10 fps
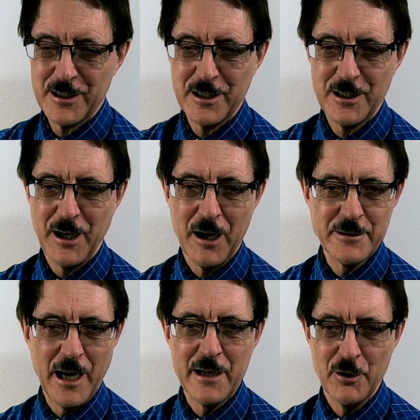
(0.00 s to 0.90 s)

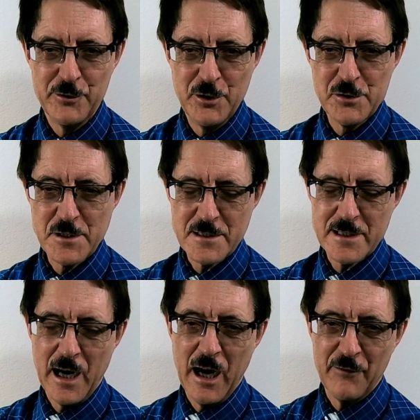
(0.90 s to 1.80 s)
Cardano uses
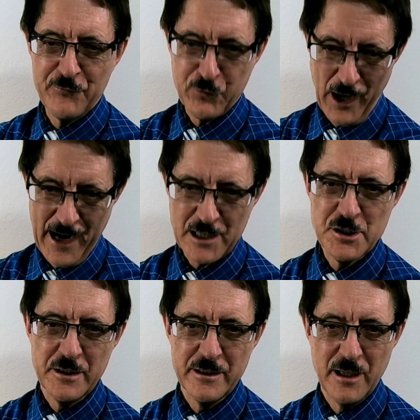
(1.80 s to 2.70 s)
a fraction